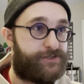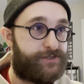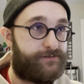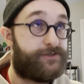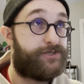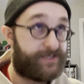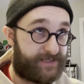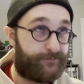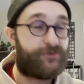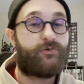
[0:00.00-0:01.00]

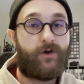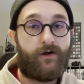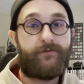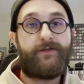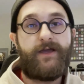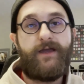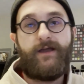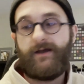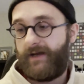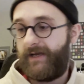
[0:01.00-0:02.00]
December 12th.
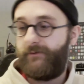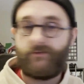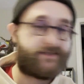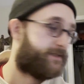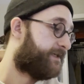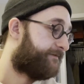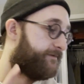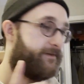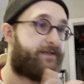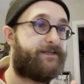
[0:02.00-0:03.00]
I received
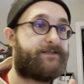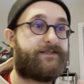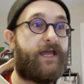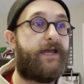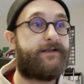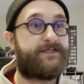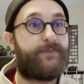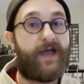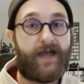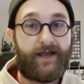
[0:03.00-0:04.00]
these scans
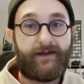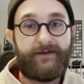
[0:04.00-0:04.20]
back